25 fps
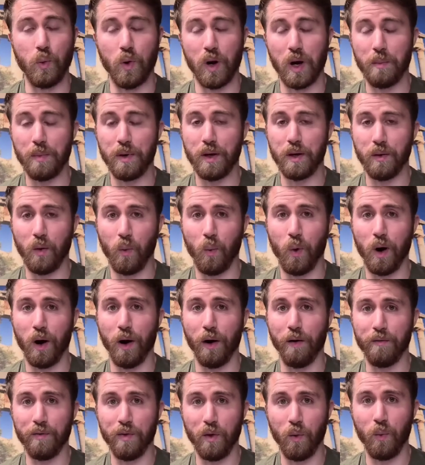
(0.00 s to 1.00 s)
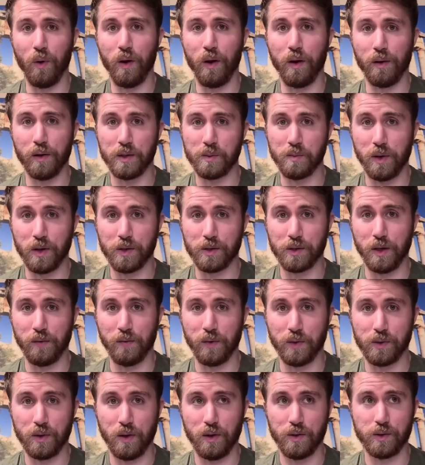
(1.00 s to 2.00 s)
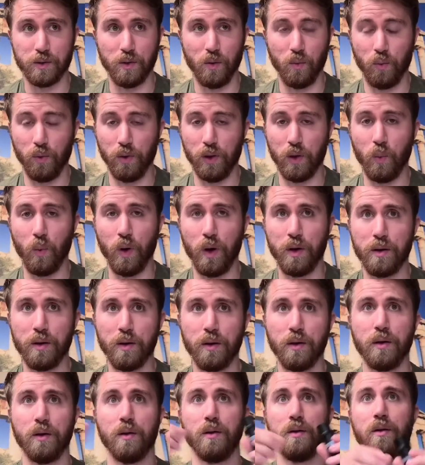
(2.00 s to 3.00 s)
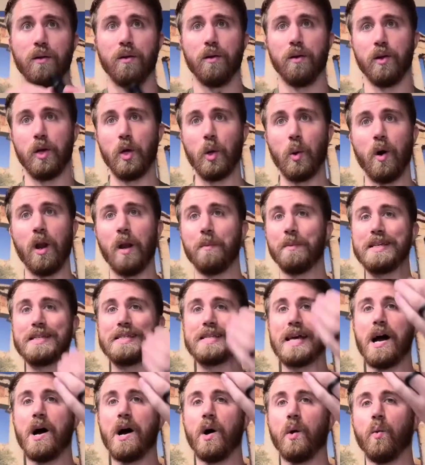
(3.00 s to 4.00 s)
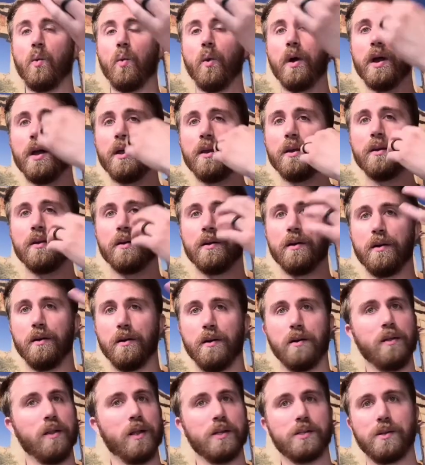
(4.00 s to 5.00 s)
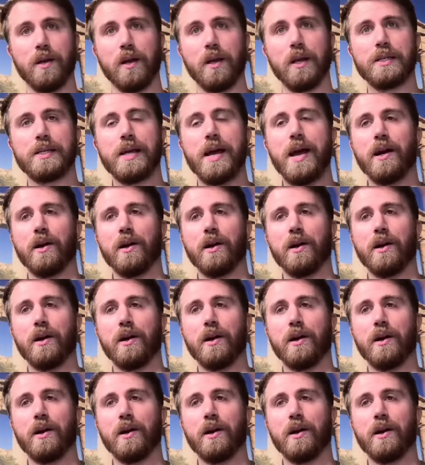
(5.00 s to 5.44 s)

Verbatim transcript: you want to be aware of the wind, especially if it's also really windy. You don't want to be downwind. Let's say an